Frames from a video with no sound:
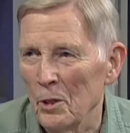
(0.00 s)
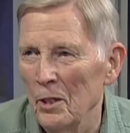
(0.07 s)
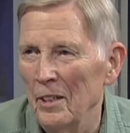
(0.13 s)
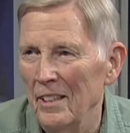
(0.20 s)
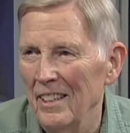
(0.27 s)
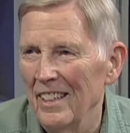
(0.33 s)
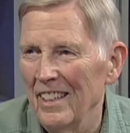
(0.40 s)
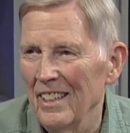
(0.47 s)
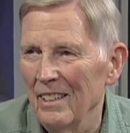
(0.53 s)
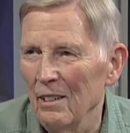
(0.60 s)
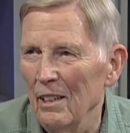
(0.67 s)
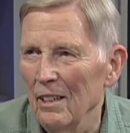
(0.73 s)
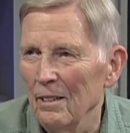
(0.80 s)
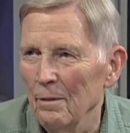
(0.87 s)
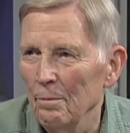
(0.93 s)
Right.
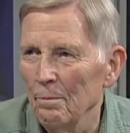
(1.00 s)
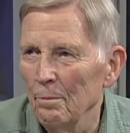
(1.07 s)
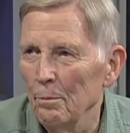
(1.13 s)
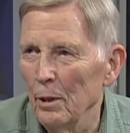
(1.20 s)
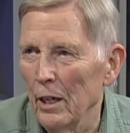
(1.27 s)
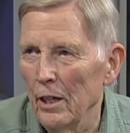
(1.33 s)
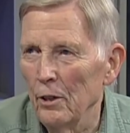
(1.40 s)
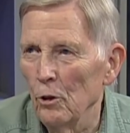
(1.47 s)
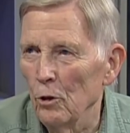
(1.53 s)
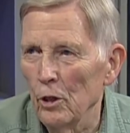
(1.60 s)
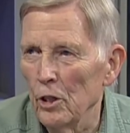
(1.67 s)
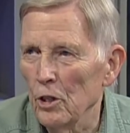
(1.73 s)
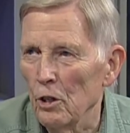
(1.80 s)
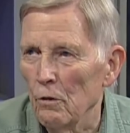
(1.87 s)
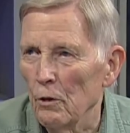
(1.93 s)
Um, but I don't
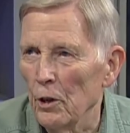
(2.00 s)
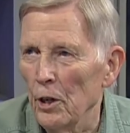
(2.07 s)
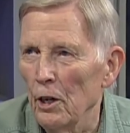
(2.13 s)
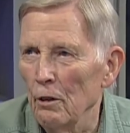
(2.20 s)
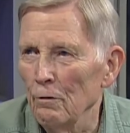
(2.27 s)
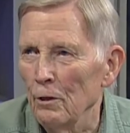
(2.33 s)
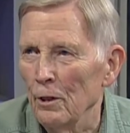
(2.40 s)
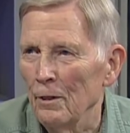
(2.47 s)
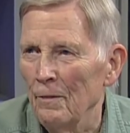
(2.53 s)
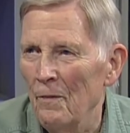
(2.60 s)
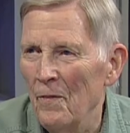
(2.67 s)
listen very often.